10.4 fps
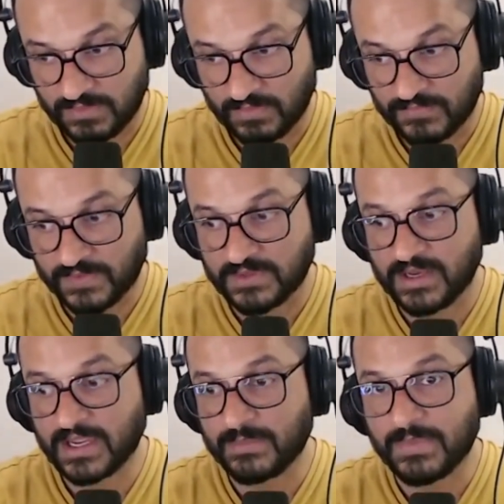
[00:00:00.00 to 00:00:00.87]

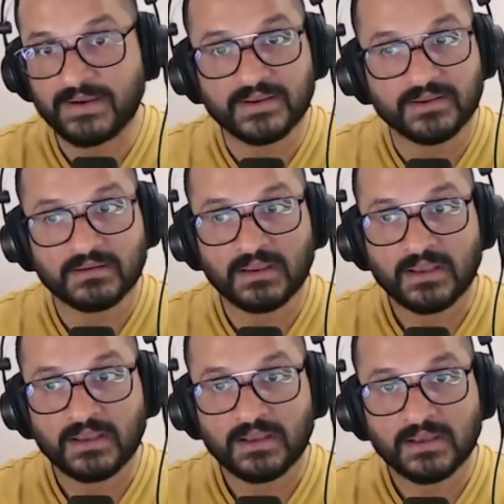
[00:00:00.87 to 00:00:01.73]
furthering and bettering
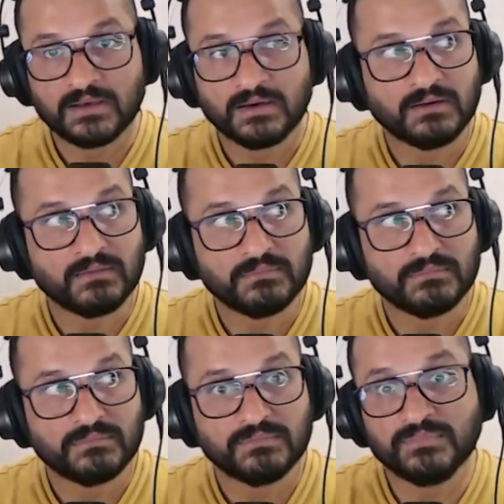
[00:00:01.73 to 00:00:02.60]
uh,
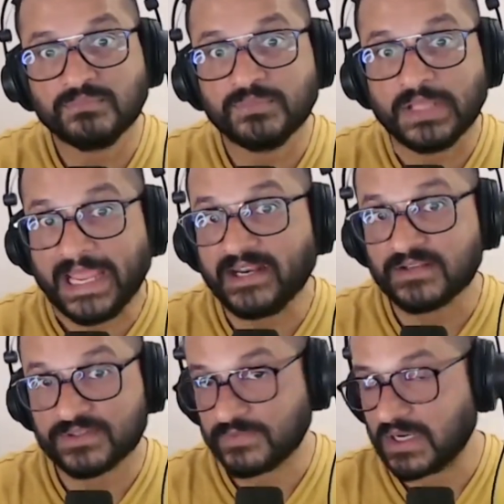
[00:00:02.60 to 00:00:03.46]

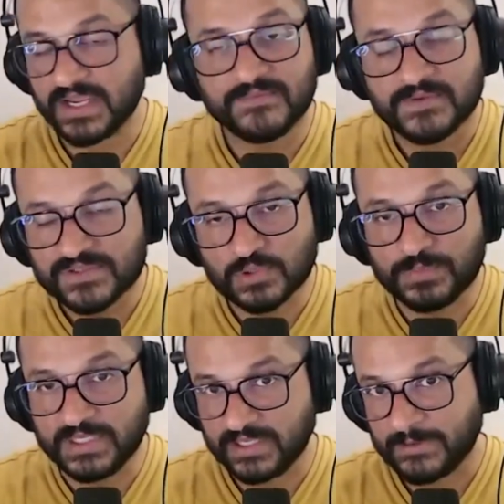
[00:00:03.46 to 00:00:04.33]
areas of your life, so
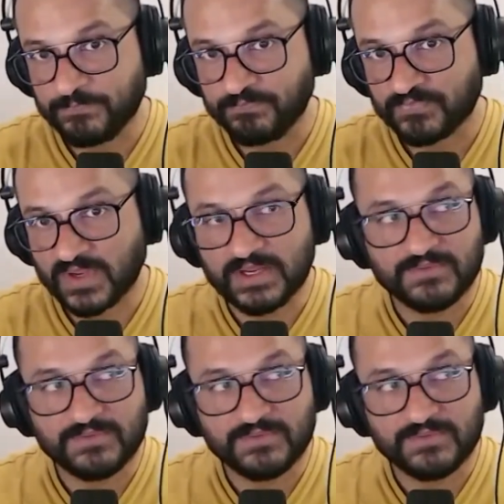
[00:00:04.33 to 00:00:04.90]
be it, right?